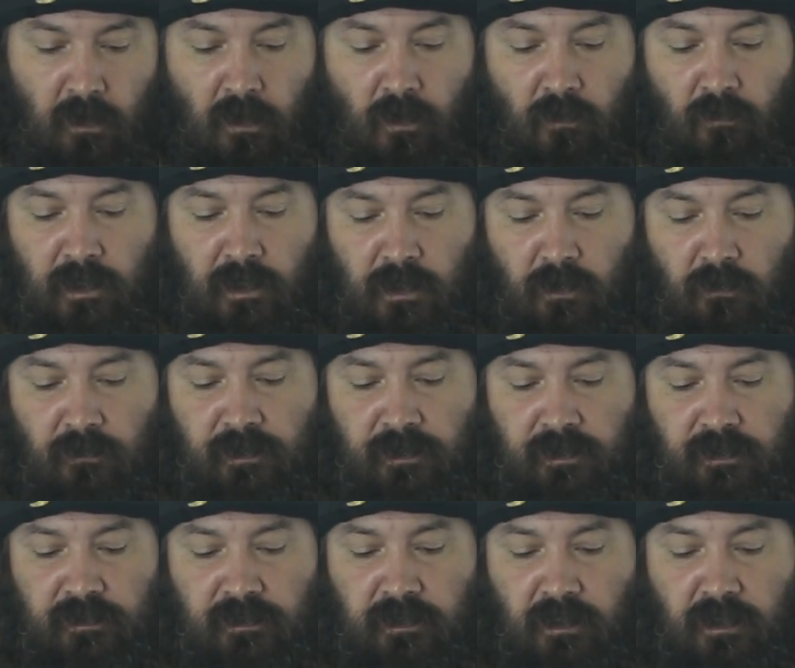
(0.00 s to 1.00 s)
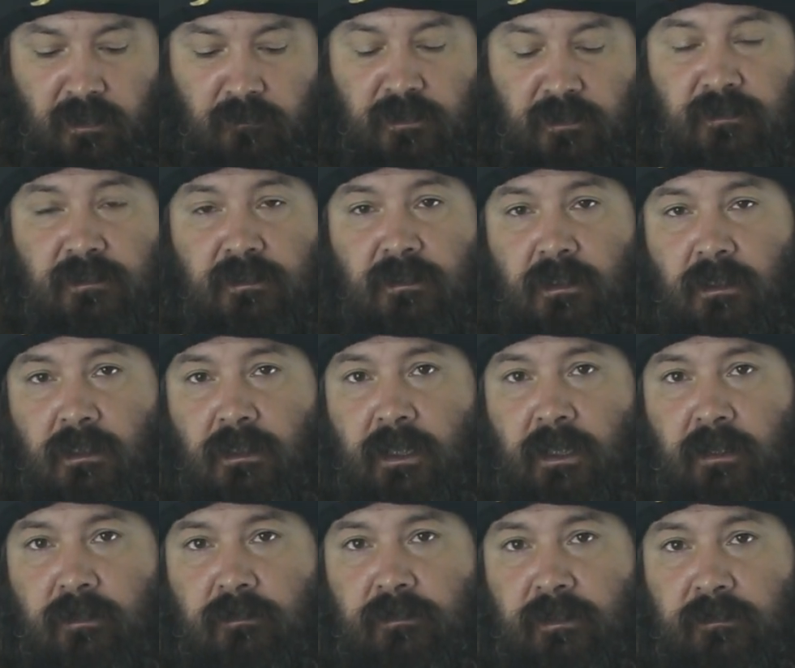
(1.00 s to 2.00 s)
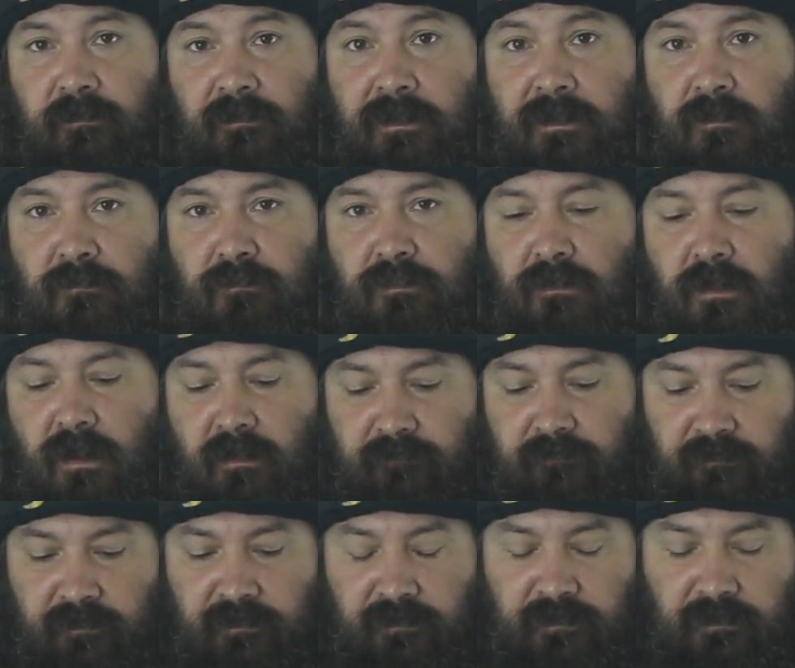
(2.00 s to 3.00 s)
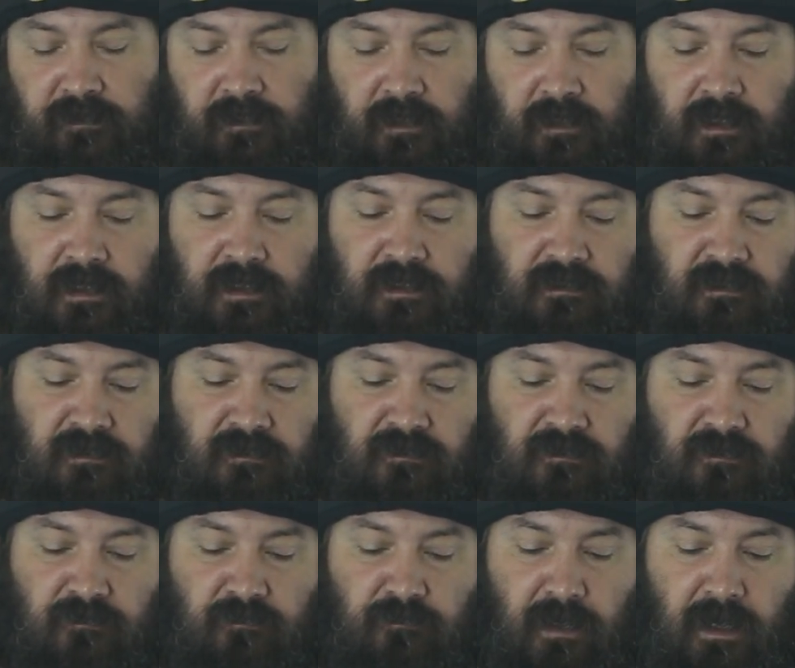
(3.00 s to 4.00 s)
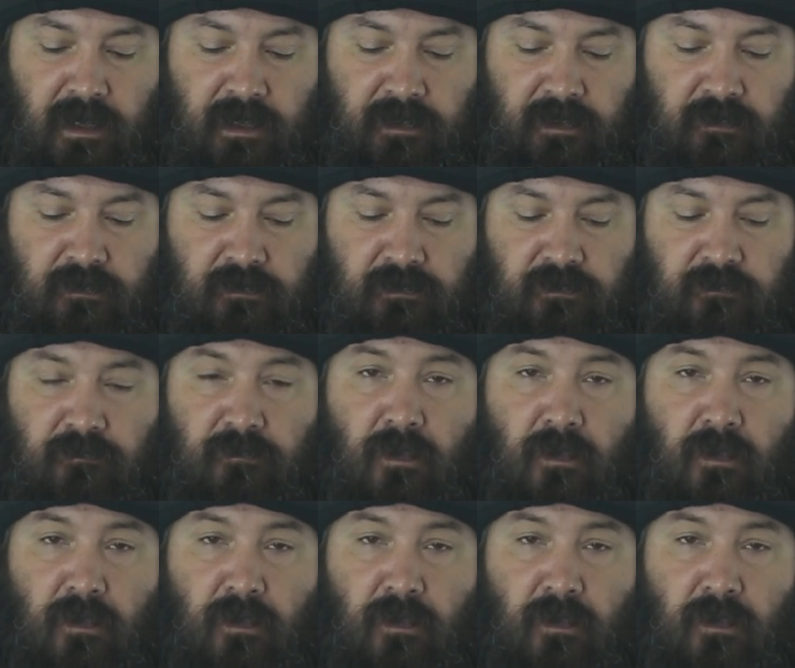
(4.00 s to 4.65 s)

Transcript: We know that Islam has declared that their prophet is inspired,